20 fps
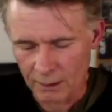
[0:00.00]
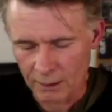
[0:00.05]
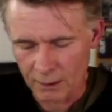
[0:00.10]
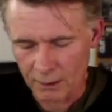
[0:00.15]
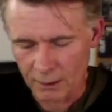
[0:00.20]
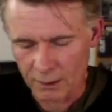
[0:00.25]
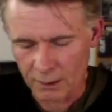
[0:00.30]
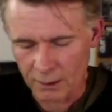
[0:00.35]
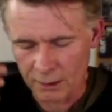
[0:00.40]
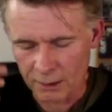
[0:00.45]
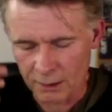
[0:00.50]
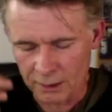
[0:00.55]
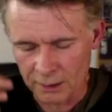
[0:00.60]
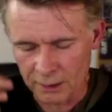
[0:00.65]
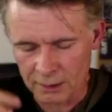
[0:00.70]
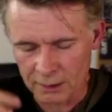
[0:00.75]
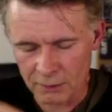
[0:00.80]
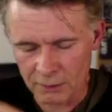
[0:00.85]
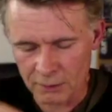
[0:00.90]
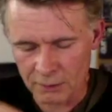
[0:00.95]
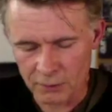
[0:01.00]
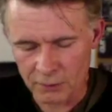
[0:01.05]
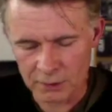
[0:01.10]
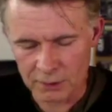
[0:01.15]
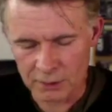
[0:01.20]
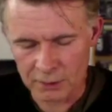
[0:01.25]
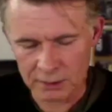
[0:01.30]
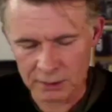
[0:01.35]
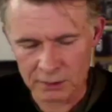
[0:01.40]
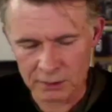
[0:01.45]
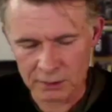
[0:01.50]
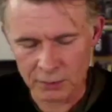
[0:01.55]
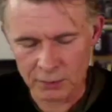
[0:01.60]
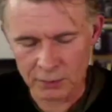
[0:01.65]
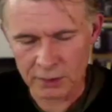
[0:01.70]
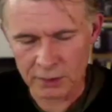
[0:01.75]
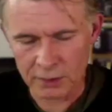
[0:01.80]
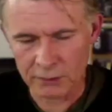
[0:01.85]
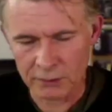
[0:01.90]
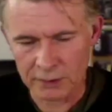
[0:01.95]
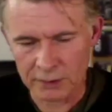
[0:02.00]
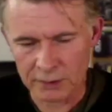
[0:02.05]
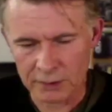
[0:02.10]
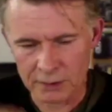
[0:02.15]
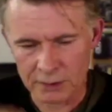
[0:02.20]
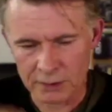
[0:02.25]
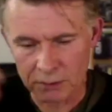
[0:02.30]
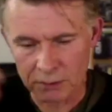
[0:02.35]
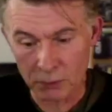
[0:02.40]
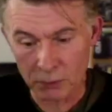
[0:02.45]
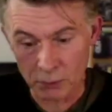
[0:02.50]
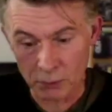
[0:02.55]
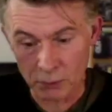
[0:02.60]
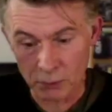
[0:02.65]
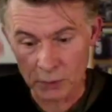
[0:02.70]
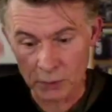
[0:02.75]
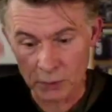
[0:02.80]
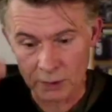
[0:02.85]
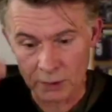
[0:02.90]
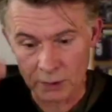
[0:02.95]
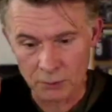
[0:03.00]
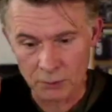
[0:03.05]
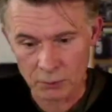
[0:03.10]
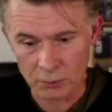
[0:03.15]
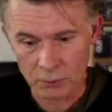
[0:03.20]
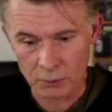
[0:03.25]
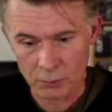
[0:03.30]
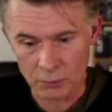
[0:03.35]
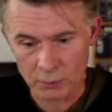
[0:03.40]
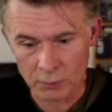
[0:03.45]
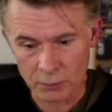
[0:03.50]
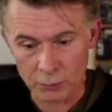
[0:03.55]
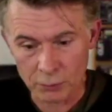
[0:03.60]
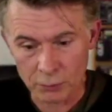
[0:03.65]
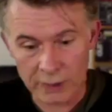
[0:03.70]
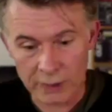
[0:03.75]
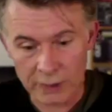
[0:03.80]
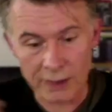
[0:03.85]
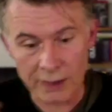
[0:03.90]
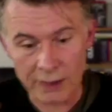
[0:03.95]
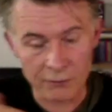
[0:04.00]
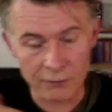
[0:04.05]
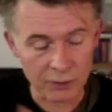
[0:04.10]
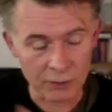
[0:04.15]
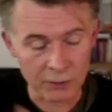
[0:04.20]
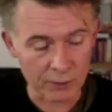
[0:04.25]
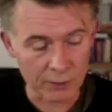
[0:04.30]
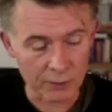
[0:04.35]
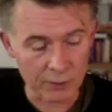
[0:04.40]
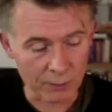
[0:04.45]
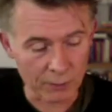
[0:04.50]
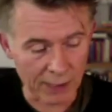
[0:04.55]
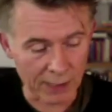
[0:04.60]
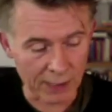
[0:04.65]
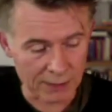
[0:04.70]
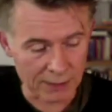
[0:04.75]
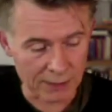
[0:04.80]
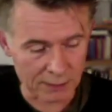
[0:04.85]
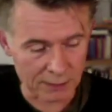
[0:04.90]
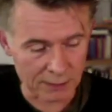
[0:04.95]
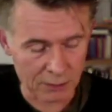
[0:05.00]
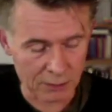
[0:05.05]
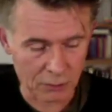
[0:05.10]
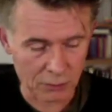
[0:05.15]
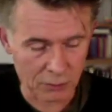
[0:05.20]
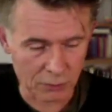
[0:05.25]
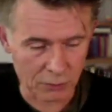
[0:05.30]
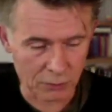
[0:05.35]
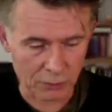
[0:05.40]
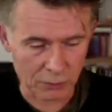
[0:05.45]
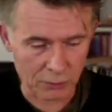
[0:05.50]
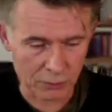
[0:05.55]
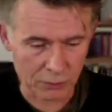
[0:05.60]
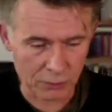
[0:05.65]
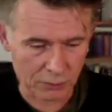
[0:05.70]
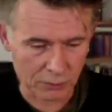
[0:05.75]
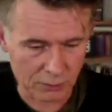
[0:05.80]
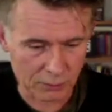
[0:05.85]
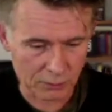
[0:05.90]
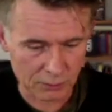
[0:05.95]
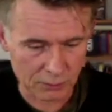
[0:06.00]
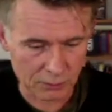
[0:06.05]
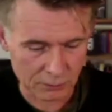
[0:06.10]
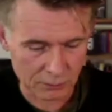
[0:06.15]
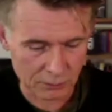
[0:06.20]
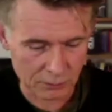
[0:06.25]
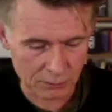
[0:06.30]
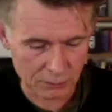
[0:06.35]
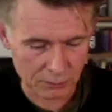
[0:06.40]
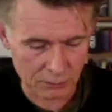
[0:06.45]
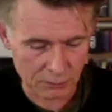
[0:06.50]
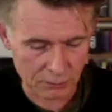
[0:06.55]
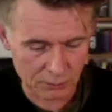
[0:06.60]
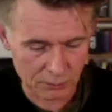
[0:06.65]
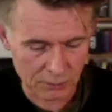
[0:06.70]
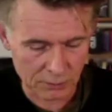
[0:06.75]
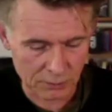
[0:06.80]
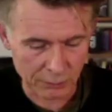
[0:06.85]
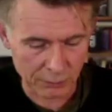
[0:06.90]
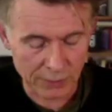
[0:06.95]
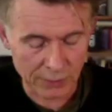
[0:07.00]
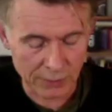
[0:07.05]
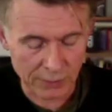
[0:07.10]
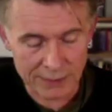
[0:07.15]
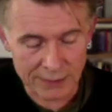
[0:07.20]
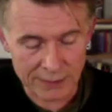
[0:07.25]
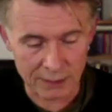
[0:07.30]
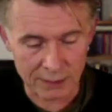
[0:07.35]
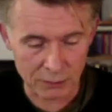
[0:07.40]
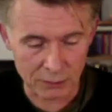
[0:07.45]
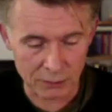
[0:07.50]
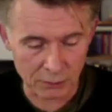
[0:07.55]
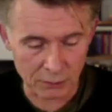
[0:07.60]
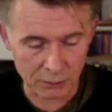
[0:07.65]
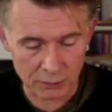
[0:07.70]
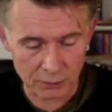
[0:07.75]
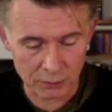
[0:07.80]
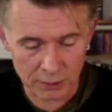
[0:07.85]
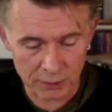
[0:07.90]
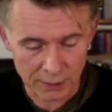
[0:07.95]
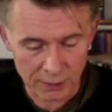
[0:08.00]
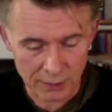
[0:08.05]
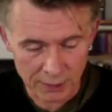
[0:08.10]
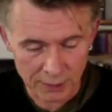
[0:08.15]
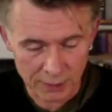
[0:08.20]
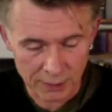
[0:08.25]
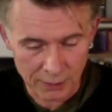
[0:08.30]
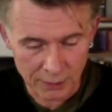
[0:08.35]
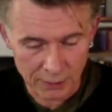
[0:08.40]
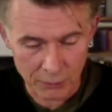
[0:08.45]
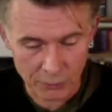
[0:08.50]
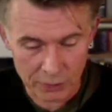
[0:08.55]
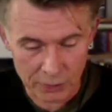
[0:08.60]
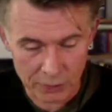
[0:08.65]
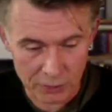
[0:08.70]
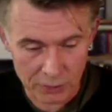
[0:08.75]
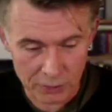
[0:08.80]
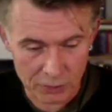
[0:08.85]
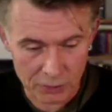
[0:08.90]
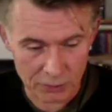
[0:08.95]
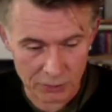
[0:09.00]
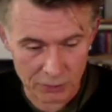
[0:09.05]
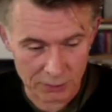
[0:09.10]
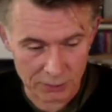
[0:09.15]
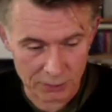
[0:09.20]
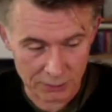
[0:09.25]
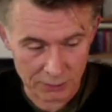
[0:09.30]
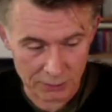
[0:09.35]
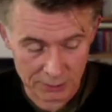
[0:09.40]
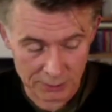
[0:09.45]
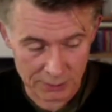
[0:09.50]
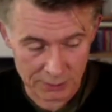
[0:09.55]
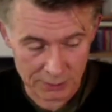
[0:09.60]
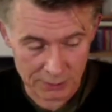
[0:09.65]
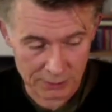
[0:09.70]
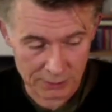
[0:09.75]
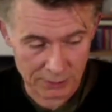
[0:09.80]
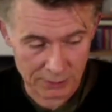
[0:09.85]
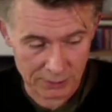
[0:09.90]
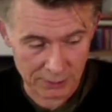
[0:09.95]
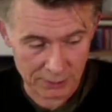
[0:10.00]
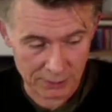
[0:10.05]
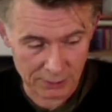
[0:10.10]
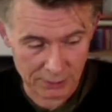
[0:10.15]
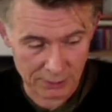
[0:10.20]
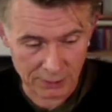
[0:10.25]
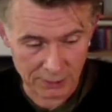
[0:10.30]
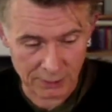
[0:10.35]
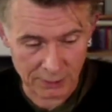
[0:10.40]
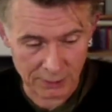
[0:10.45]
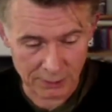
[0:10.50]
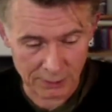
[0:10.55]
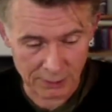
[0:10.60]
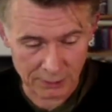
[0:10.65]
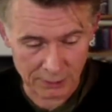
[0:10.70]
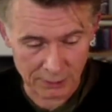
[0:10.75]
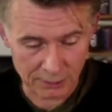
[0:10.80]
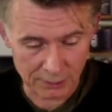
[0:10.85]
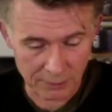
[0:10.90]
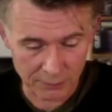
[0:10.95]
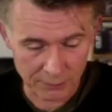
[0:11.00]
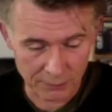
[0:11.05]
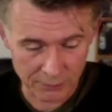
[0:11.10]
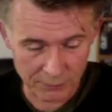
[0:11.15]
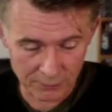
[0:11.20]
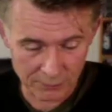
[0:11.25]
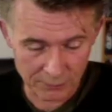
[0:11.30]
any difficult experience we bring from the past into the present, or which is kind